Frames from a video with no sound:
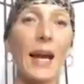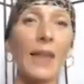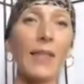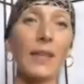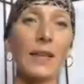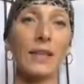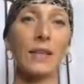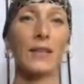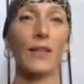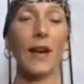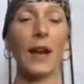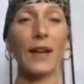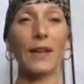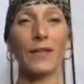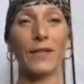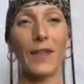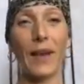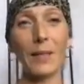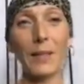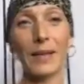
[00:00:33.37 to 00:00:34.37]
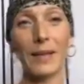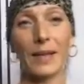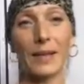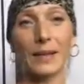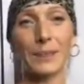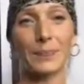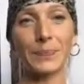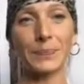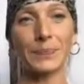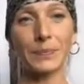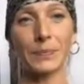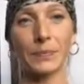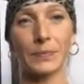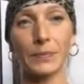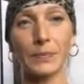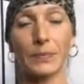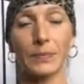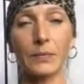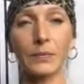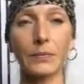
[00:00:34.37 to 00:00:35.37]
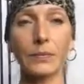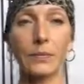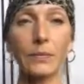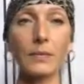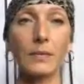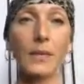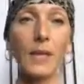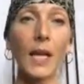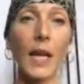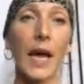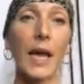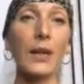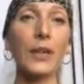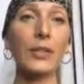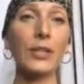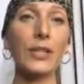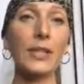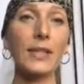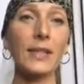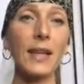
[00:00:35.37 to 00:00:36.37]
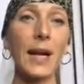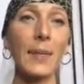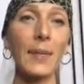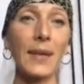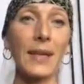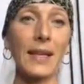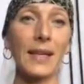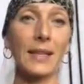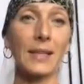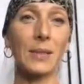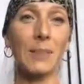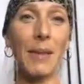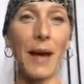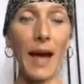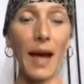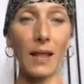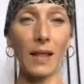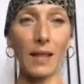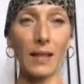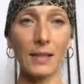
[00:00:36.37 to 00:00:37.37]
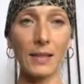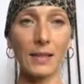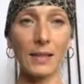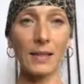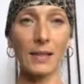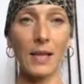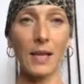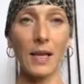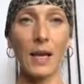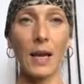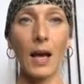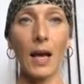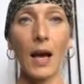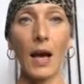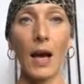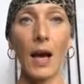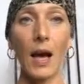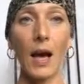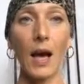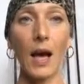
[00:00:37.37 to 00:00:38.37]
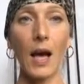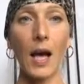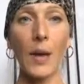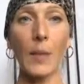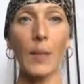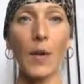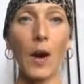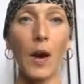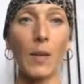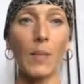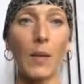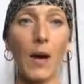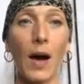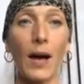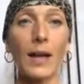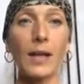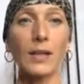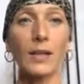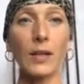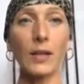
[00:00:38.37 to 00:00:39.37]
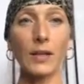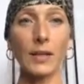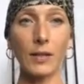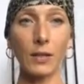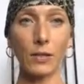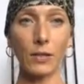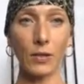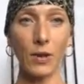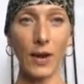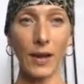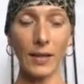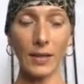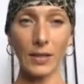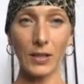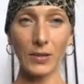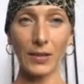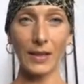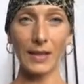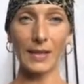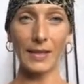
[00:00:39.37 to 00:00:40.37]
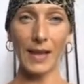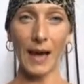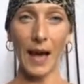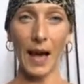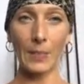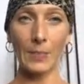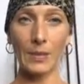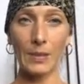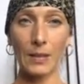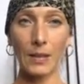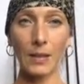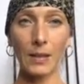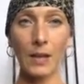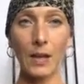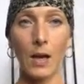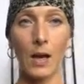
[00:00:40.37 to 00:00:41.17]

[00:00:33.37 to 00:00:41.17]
and the divine feminine energies coming into balance, our bodies are still trying to adapt.